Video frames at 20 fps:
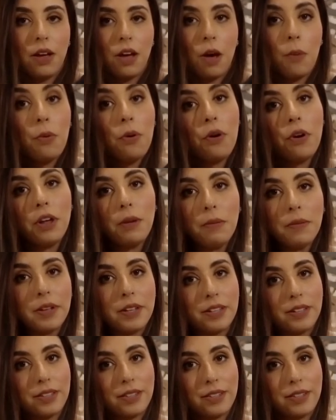
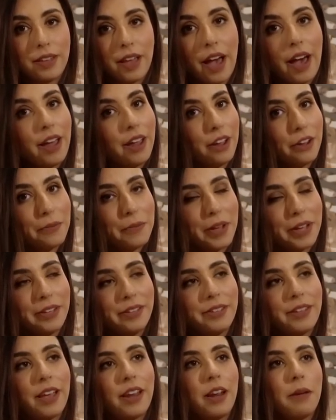appointments at
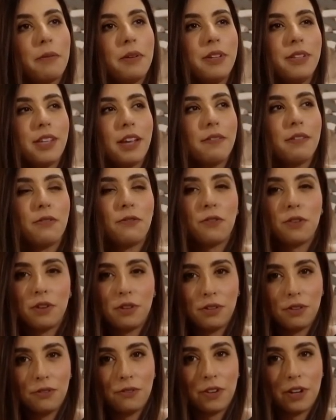Hermes, and I'm going to save that for
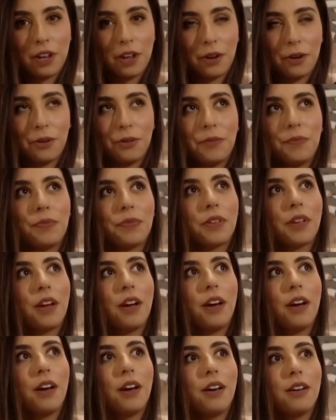another video,
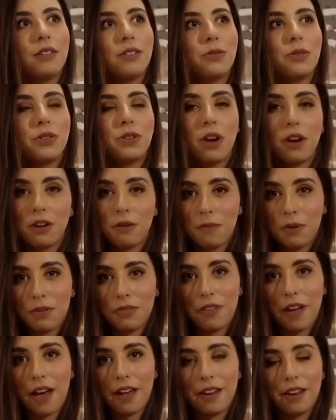so we'll talk
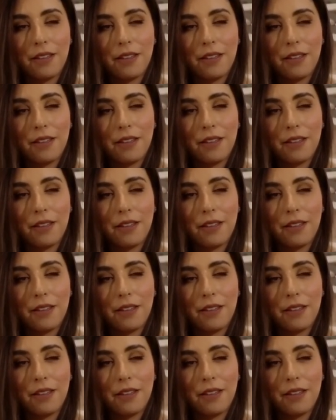about that.